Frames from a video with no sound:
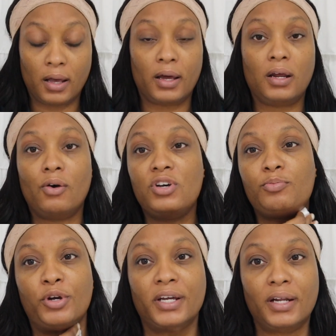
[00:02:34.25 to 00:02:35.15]
And I always
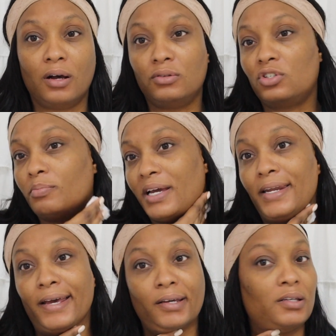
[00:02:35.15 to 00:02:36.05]
bring it down to my
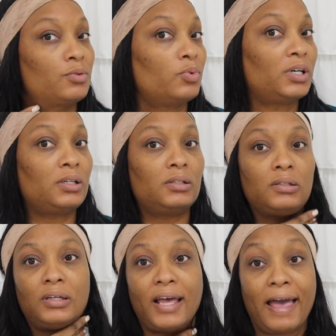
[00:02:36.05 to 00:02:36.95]
neck as
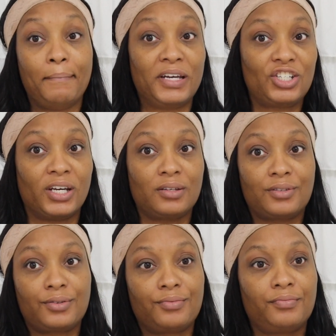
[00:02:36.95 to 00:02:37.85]
well and my
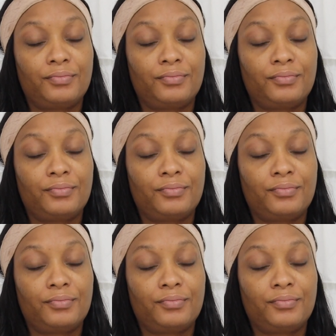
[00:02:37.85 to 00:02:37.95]
chest.